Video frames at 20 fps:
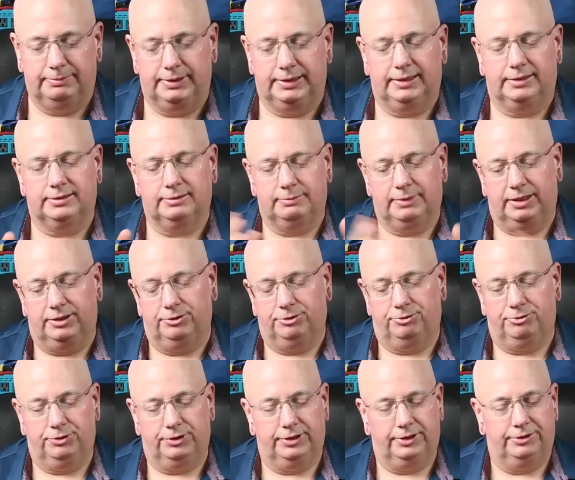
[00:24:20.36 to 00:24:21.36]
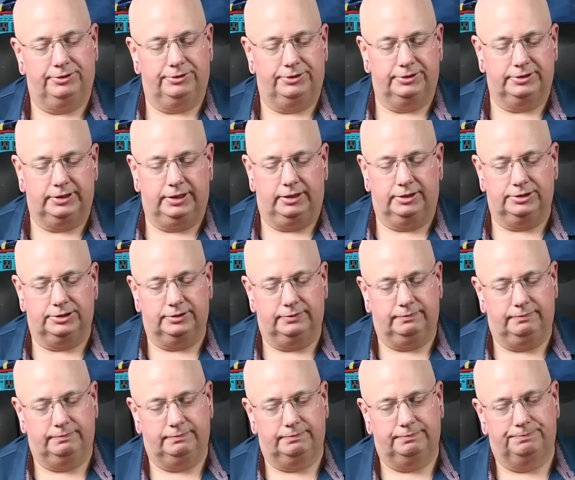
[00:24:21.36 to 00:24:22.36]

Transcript: But that's a matter for another discussion.